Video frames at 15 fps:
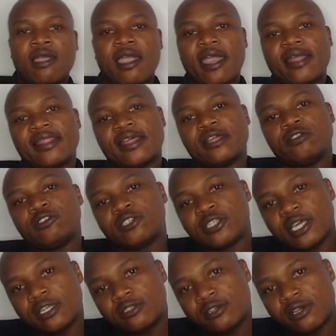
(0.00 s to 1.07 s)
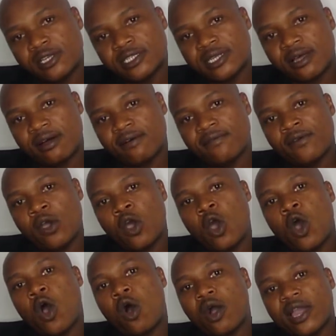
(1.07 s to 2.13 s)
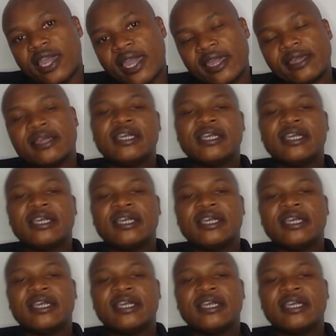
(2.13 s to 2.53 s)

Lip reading: and then you say to yourself, okay,